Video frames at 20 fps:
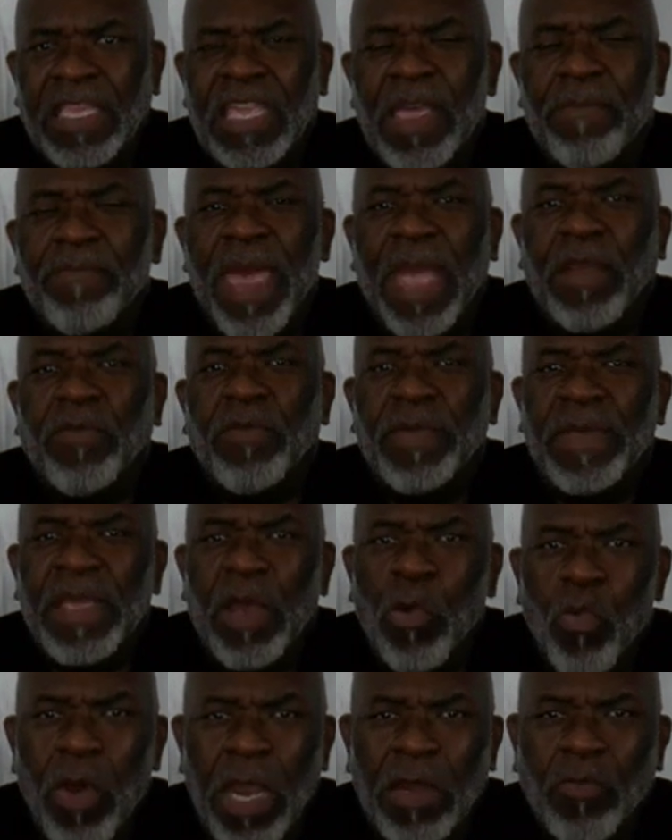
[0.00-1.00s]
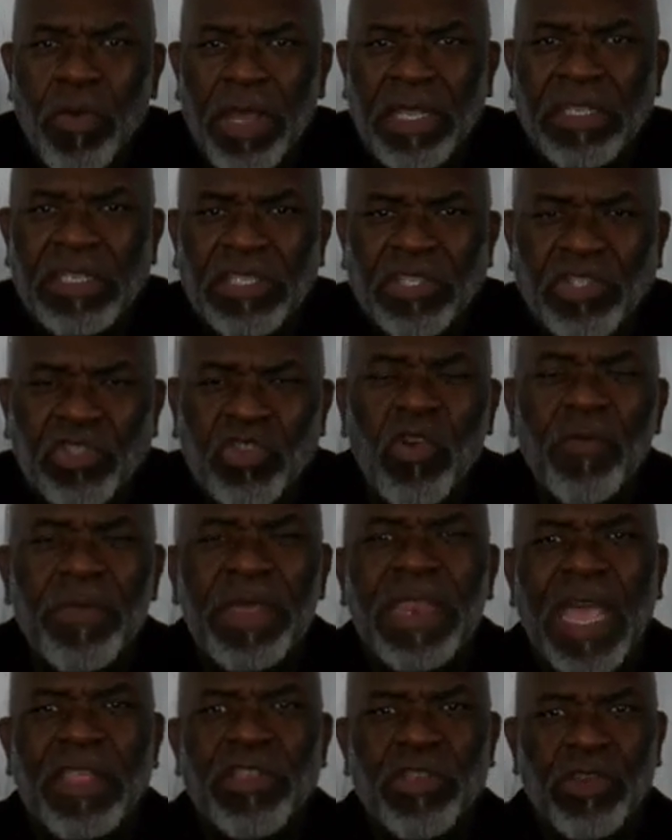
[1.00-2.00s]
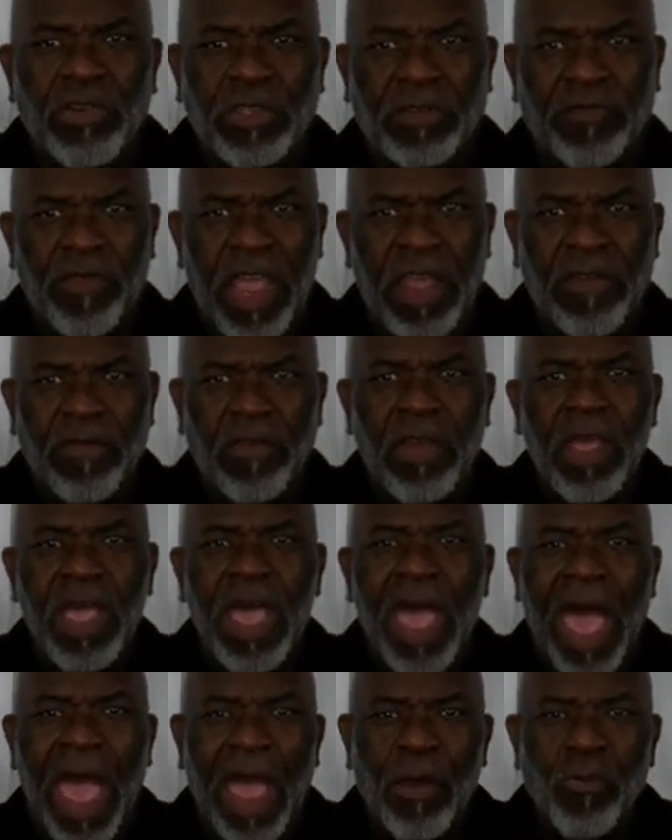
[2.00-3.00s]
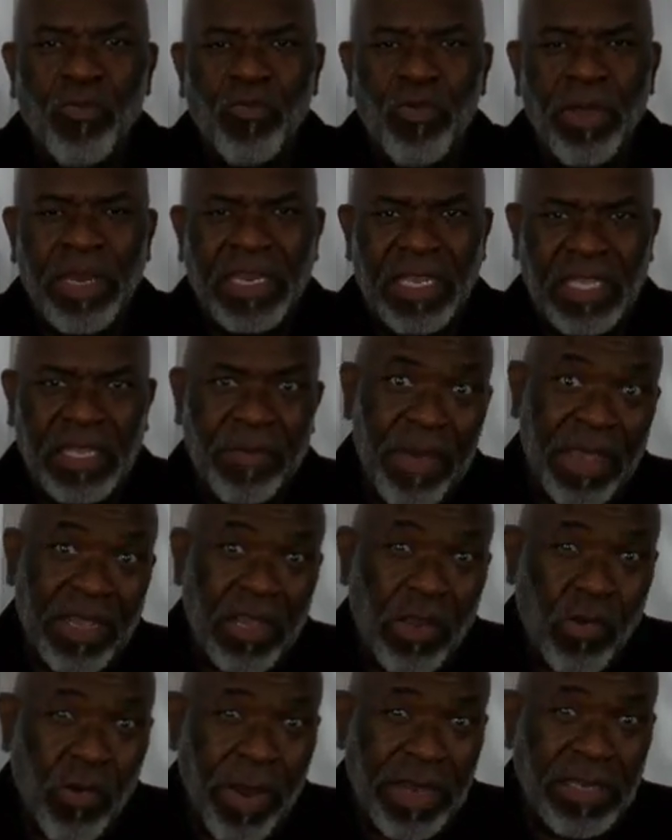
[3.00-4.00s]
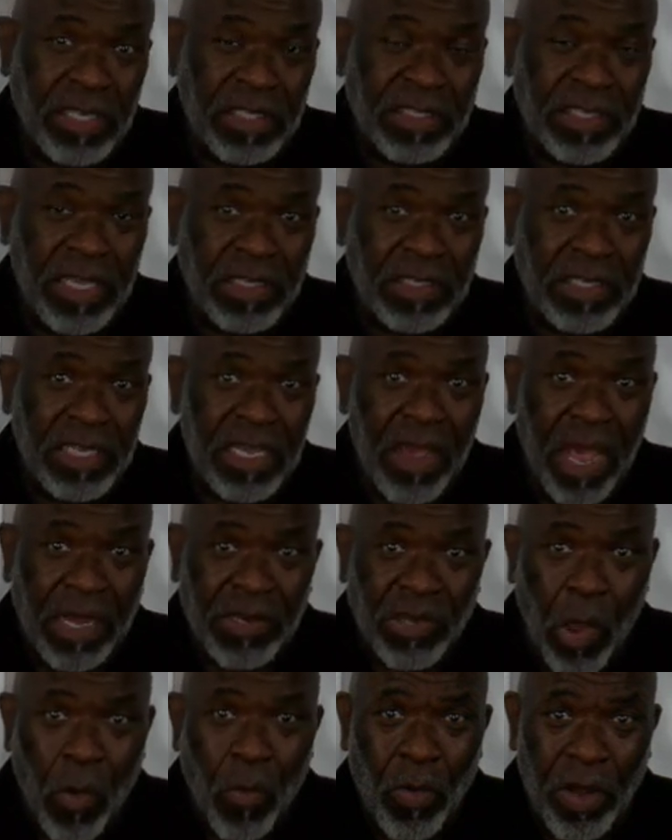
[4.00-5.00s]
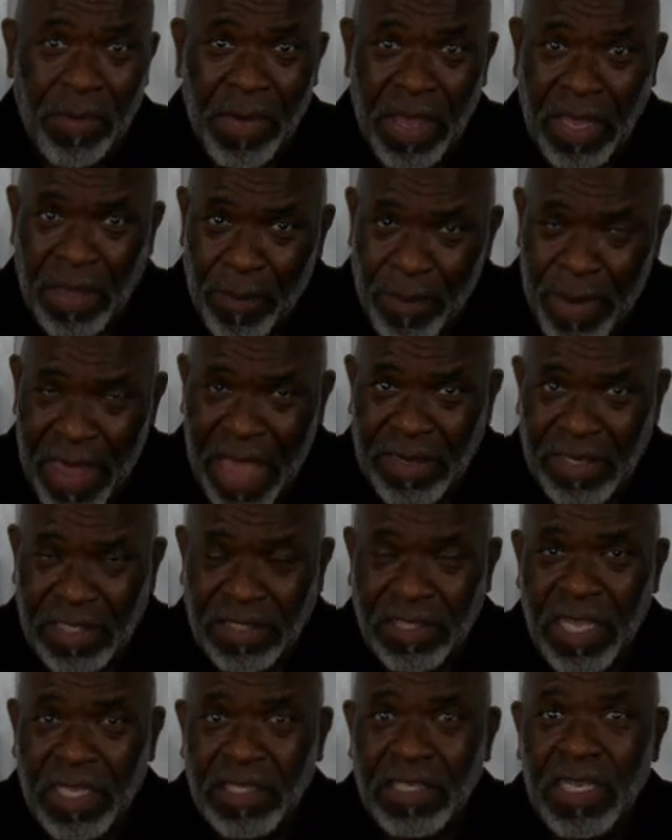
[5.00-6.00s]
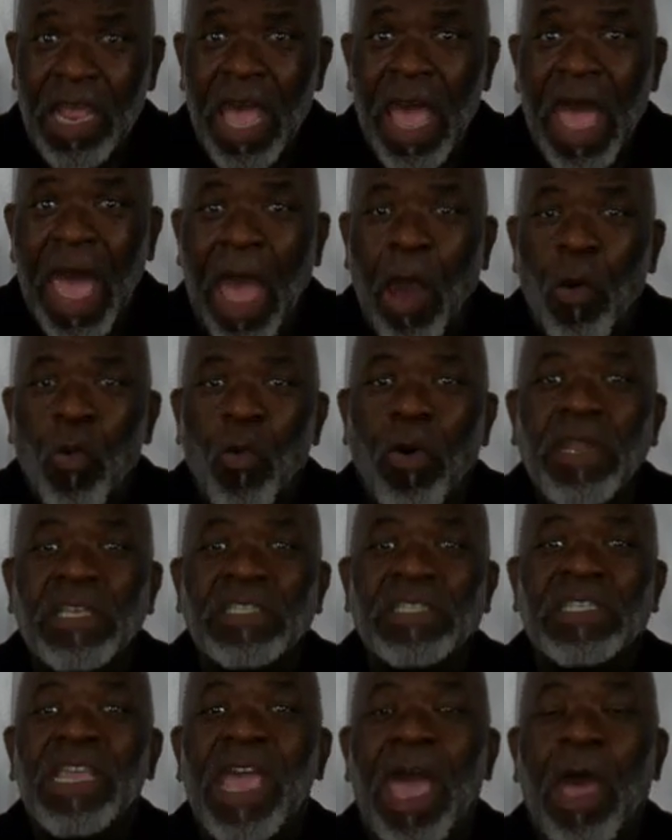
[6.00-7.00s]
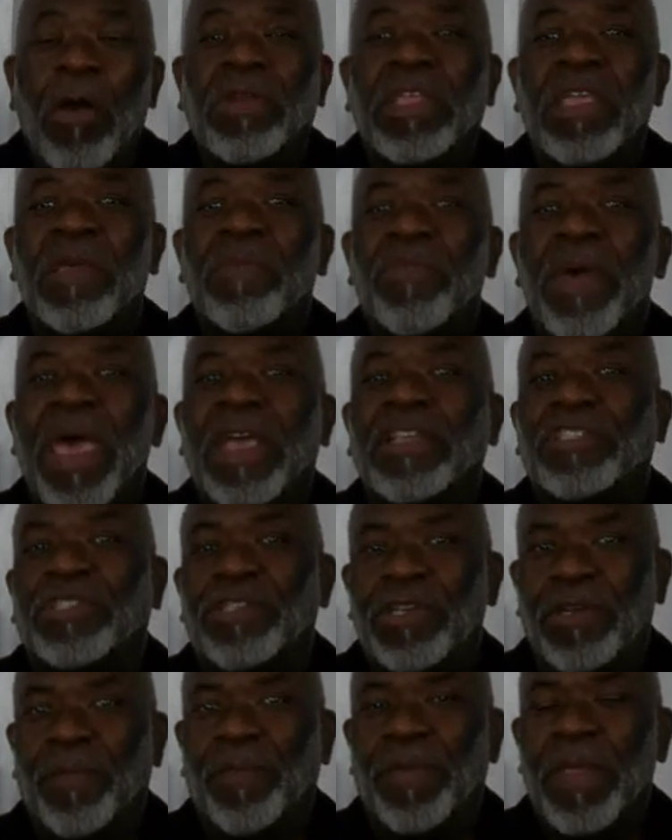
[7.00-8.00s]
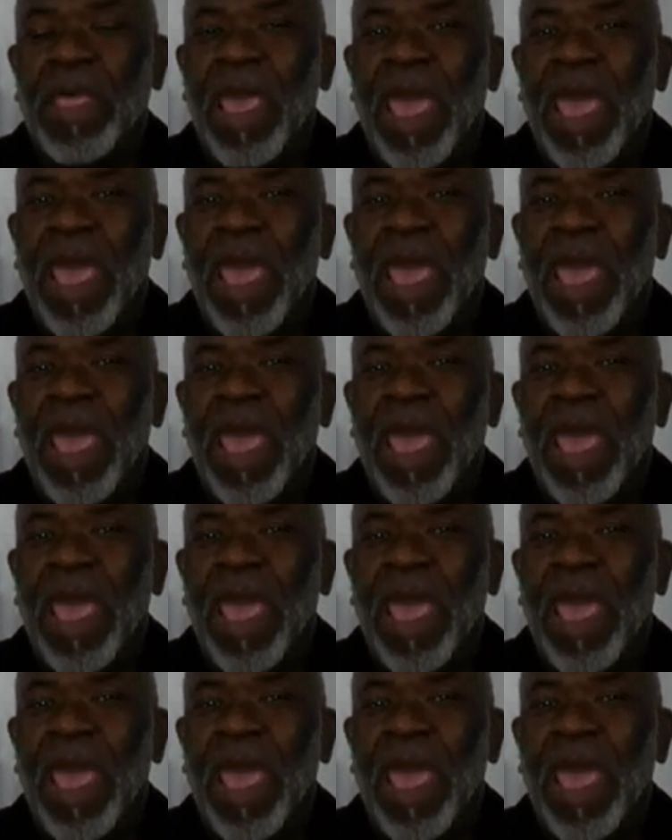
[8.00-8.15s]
Get back with me in one week. Just do me that huge favor. I really need to make a great decision here. I don't want to make a bad decision. I want to see how it impacts you.